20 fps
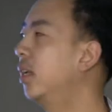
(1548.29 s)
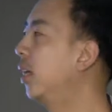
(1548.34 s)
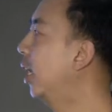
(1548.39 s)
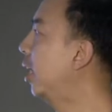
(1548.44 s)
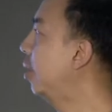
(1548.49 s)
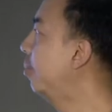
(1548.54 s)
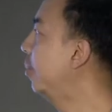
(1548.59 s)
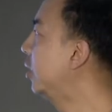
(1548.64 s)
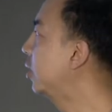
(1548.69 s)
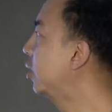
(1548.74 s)

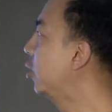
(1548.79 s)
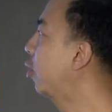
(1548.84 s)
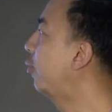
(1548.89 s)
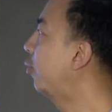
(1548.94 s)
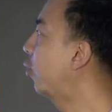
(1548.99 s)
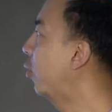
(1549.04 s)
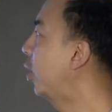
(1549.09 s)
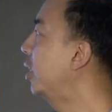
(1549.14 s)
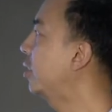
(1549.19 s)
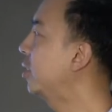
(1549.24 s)
And so
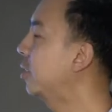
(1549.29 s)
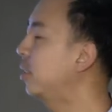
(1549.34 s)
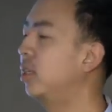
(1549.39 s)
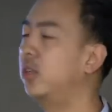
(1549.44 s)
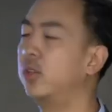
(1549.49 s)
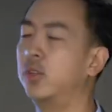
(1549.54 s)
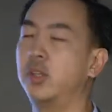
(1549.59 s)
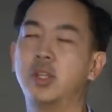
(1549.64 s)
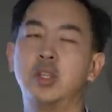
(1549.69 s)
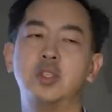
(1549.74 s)
for us,
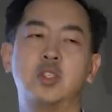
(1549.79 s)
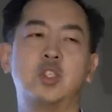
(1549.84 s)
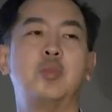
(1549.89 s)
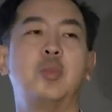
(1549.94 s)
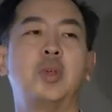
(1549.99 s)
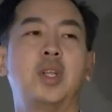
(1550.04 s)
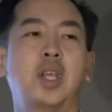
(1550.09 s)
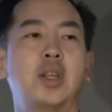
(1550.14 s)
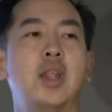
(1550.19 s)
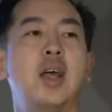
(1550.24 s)
the
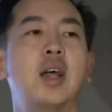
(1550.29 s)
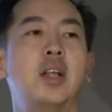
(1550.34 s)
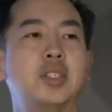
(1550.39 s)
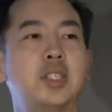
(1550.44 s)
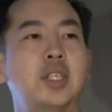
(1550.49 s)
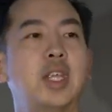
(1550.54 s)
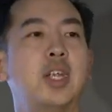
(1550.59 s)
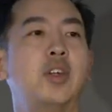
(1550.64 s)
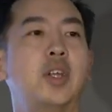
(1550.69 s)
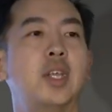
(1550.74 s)
consumer
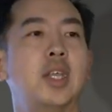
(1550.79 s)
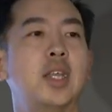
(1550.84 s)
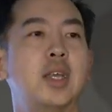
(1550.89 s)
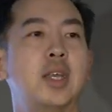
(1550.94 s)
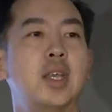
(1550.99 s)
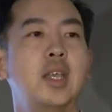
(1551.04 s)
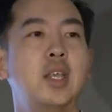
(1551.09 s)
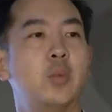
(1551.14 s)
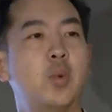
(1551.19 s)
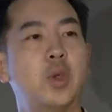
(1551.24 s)
technology
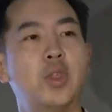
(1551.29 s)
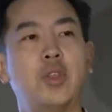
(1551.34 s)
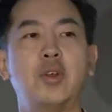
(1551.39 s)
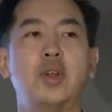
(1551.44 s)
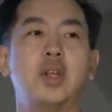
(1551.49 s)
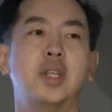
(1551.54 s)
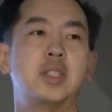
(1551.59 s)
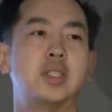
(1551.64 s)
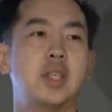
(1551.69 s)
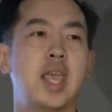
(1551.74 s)
area,
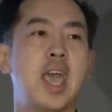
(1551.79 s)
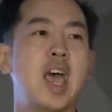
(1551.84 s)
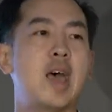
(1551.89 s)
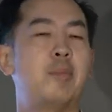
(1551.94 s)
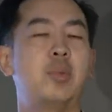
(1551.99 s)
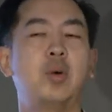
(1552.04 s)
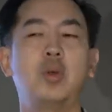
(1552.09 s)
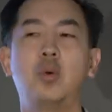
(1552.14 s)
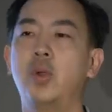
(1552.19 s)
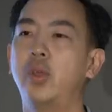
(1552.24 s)
whether it's
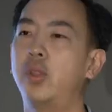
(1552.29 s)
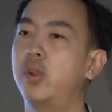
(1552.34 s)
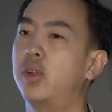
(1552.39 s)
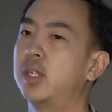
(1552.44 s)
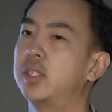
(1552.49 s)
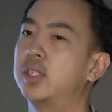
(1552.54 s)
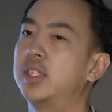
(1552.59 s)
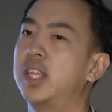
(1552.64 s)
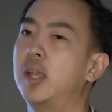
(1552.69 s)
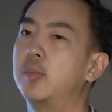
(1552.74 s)
Apple, whether
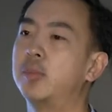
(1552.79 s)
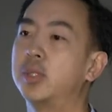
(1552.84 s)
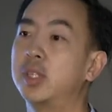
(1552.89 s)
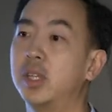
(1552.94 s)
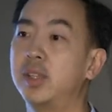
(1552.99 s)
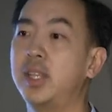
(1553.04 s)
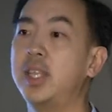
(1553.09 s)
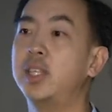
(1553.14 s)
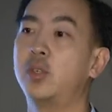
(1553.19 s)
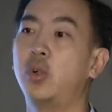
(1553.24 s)
it's
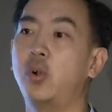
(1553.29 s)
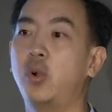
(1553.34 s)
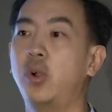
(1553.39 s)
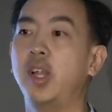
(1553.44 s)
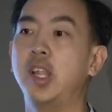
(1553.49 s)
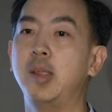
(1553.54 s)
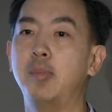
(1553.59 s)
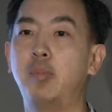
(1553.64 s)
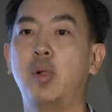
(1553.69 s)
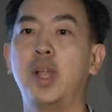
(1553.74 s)
Samsung, these are
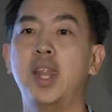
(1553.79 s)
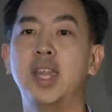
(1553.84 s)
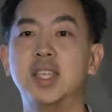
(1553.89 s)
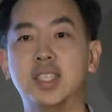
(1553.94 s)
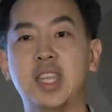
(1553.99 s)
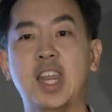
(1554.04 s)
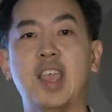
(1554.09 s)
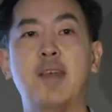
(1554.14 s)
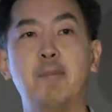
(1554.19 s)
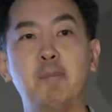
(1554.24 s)
already brands
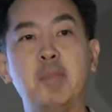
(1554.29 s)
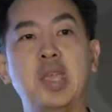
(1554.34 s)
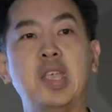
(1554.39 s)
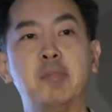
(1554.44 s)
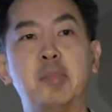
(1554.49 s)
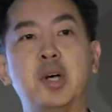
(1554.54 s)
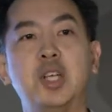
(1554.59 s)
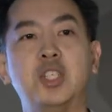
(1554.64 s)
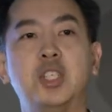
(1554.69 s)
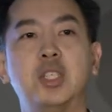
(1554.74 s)
that have
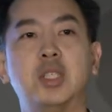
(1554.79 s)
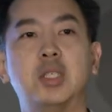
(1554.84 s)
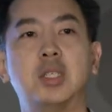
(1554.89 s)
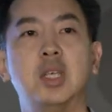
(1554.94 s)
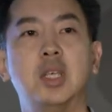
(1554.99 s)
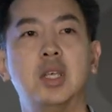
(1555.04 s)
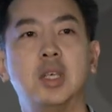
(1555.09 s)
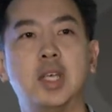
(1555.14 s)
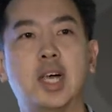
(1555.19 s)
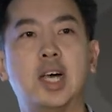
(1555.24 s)
big budgets,
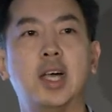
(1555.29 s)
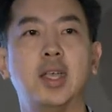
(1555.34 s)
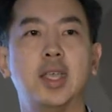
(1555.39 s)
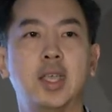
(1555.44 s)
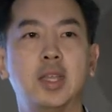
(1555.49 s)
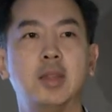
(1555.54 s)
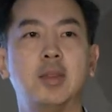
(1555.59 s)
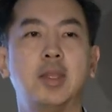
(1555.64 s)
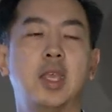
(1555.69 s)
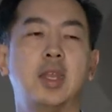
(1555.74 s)

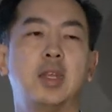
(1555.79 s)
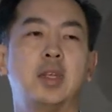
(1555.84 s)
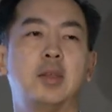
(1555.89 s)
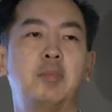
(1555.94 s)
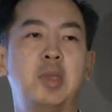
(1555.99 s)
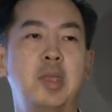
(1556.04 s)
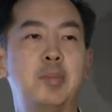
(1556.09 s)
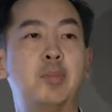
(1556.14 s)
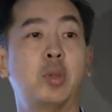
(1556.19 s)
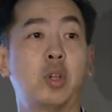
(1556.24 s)
and
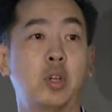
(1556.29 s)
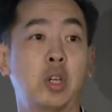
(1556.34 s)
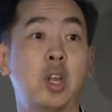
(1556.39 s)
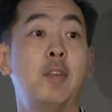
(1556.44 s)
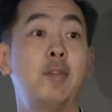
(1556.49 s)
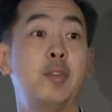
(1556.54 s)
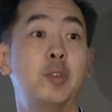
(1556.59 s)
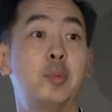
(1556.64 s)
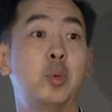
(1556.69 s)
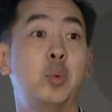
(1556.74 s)
people are
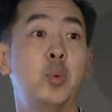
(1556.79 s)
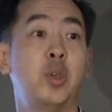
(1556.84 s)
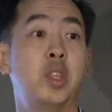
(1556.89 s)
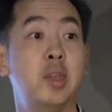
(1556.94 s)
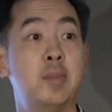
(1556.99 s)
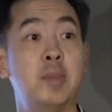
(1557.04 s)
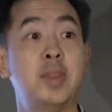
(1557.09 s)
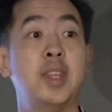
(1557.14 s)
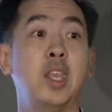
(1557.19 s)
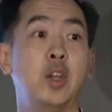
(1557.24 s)
comfortable with
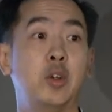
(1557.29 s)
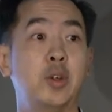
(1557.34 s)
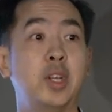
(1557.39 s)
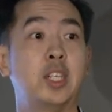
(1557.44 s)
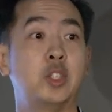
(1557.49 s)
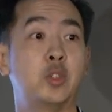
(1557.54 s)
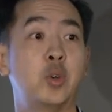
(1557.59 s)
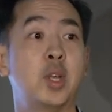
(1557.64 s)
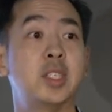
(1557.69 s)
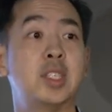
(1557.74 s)
them, and they already
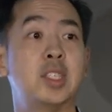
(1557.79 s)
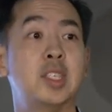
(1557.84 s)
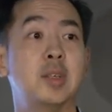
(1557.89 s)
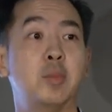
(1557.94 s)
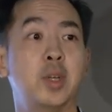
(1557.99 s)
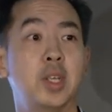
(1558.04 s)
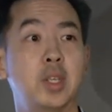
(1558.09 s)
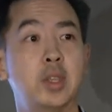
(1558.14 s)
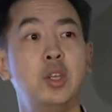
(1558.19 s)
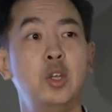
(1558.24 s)
trust
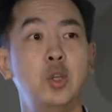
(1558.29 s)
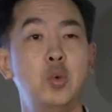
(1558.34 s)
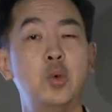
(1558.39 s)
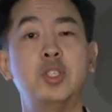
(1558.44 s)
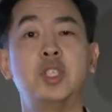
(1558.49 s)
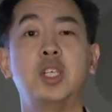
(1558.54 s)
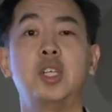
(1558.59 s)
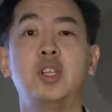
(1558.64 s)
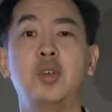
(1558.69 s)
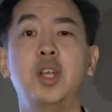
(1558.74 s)
them, right? The
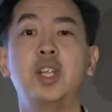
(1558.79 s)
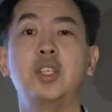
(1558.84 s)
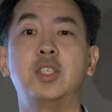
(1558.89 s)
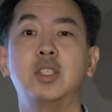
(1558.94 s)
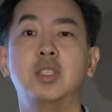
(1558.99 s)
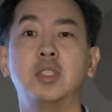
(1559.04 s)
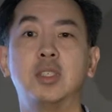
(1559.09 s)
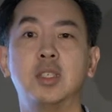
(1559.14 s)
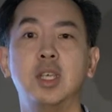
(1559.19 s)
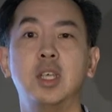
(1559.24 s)
newer
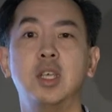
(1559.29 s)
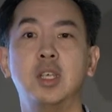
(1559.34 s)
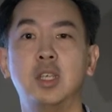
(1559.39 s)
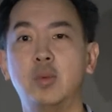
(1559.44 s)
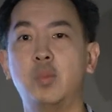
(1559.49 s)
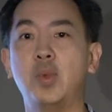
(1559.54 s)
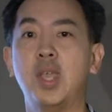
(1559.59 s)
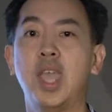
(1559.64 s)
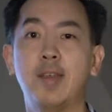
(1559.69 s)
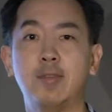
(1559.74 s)
generations,
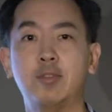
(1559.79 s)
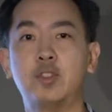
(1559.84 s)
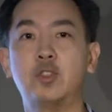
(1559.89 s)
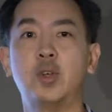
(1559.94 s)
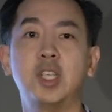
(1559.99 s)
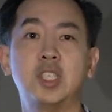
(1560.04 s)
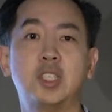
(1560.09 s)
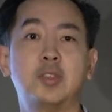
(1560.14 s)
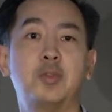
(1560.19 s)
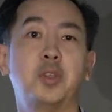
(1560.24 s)
we have
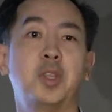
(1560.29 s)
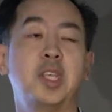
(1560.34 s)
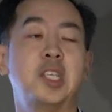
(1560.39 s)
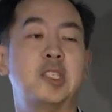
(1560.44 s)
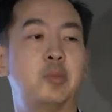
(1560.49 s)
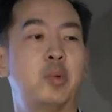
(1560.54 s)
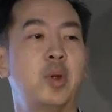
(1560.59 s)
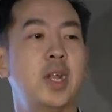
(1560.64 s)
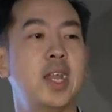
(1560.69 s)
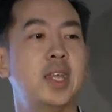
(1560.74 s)
trust for
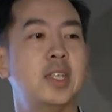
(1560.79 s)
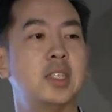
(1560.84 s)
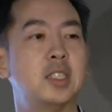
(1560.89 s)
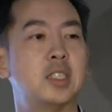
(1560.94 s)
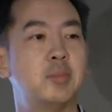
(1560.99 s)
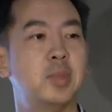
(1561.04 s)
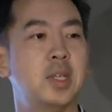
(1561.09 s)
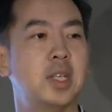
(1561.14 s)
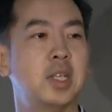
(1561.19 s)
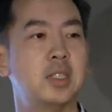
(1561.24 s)
these
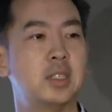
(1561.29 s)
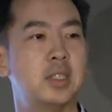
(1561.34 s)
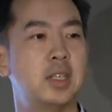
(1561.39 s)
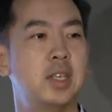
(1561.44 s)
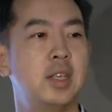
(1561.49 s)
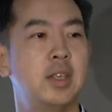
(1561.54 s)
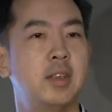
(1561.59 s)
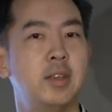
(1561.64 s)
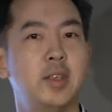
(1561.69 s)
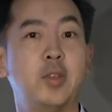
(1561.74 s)
brands because
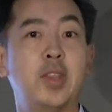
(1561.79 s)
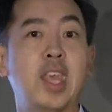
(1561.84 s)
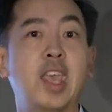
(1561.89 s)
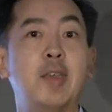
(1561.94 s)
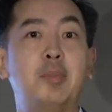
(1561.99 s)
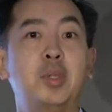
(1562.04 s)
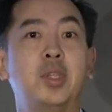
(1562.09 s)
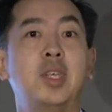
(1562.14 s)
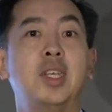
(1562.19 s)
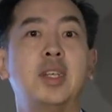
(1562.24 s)
they
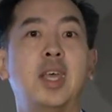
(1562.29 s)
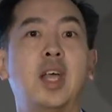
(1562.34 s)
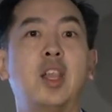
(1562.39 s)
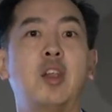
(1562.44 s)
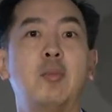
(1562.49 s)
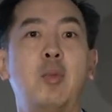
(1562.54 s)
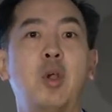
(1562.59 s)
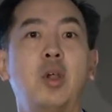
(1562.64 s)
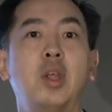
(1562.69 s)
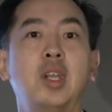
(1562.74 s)
have
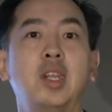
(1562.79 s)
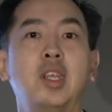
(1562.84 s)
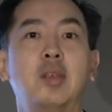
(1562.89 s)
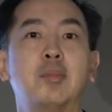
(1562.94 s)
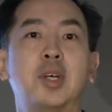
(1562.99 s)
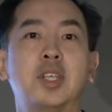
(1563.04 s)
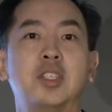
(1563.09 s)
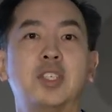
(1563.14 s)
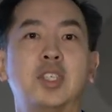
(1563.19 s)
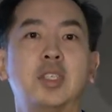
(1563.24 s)
billion-dollar marketing
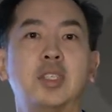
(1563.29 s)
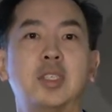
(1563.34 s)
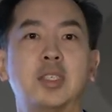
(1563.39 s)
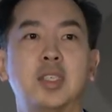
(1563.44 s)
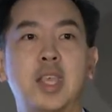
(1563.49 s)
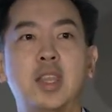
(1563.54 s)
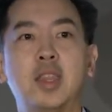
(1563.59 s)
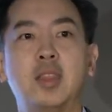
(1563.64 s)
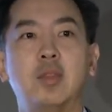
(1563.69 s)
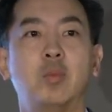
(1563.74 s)
budgets,
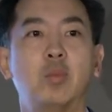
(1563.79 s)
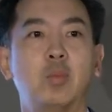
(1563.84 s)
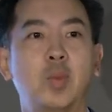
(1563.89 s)
and